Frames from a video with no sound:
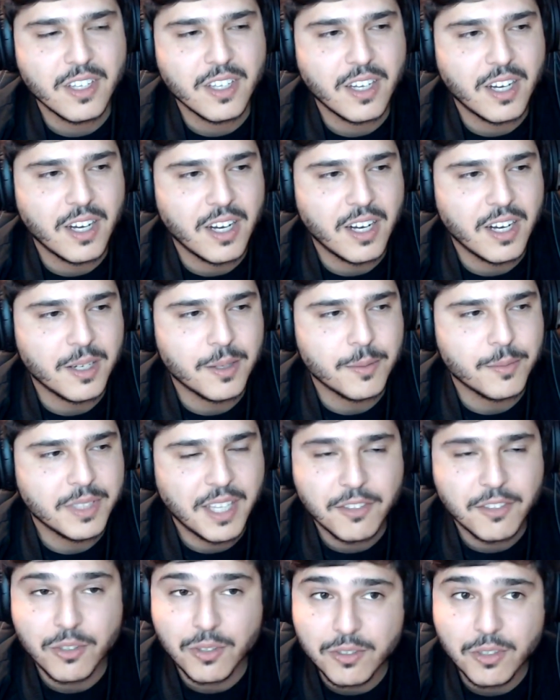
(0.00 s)
But
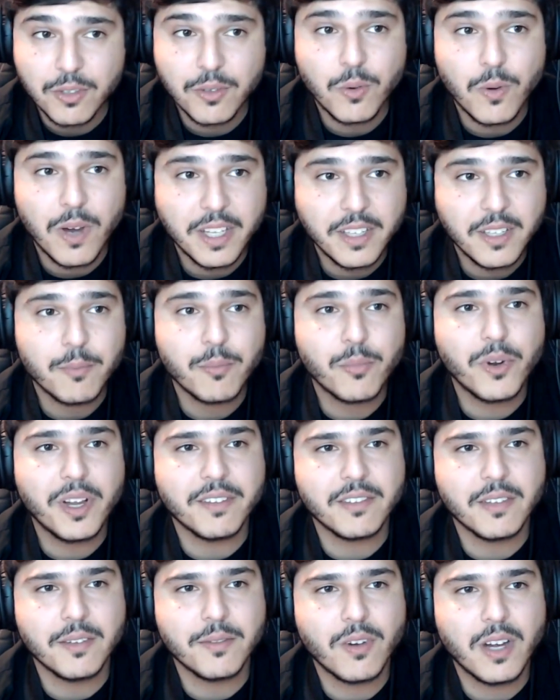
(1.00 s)
that's also quite
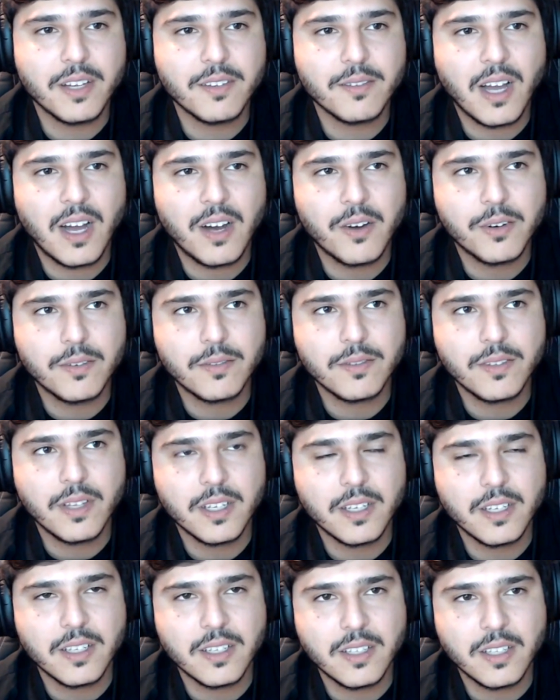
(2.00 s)
impressive, right? Out of
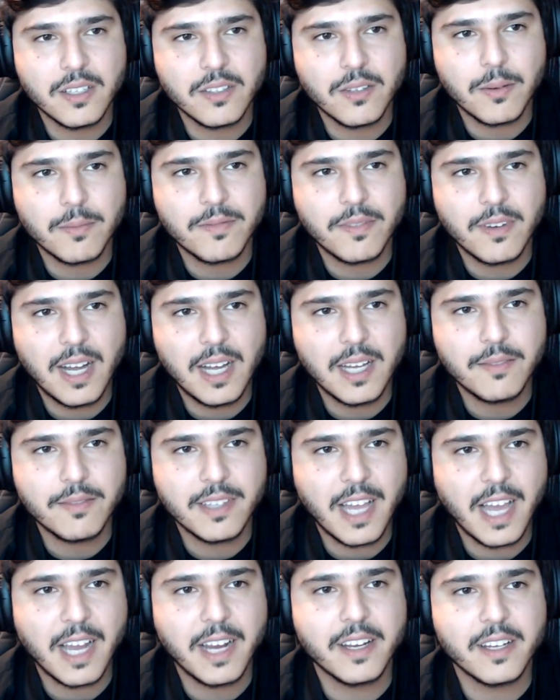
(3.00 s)
the top five,
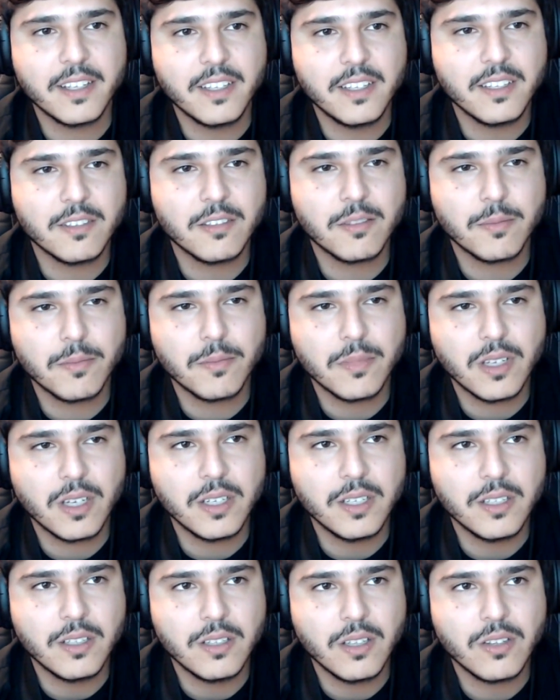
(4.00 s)
Zancan is
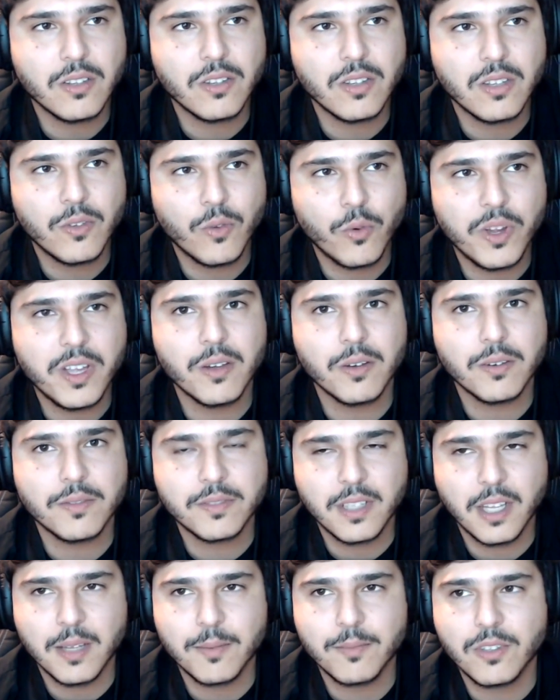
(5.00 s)
in three of them.